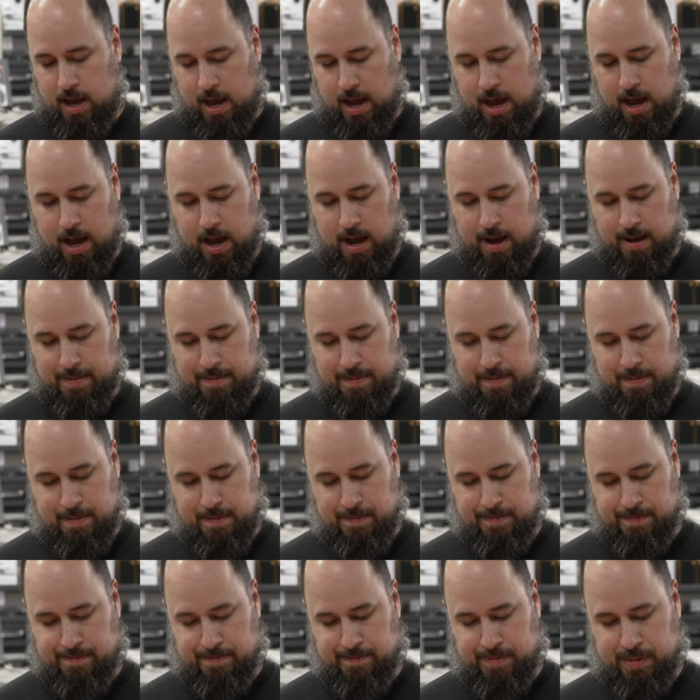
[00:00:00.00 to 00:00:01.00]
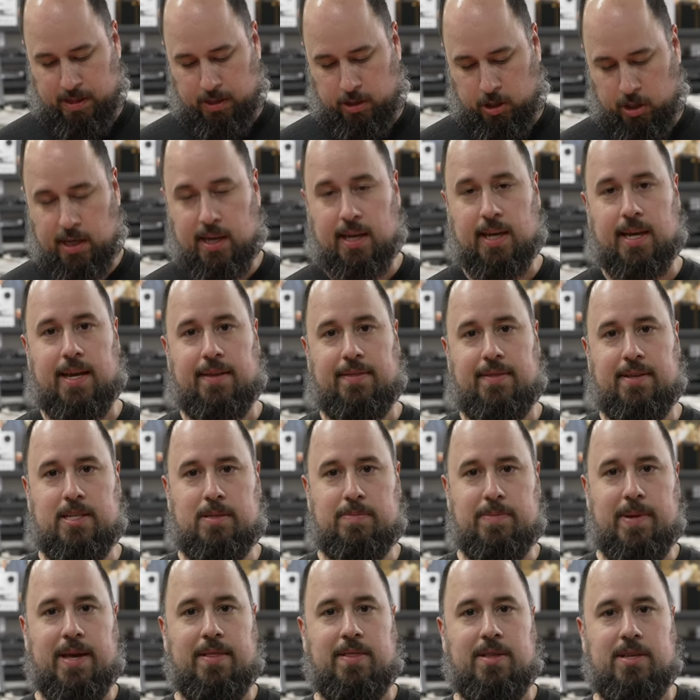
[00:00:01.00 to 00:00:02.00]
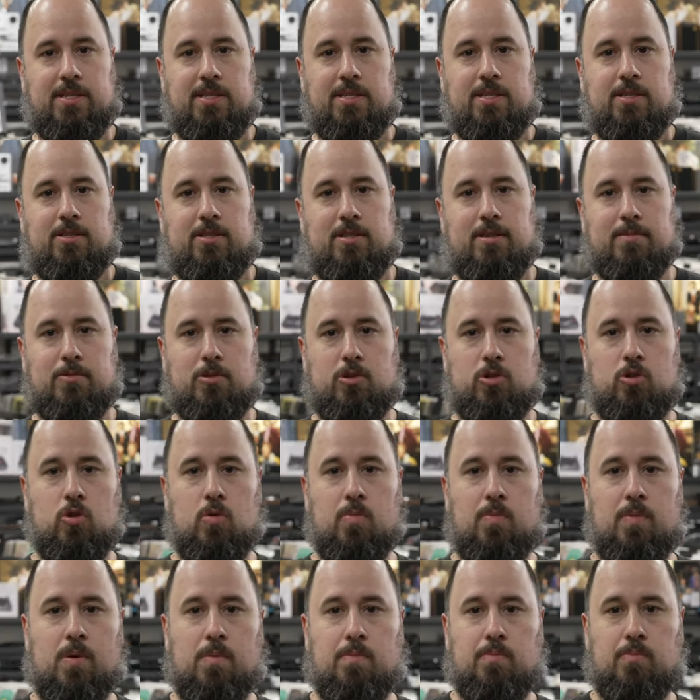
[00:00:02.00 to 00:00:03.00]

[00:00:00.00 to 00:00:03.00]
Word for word: Uh, looking at this, man, this is some super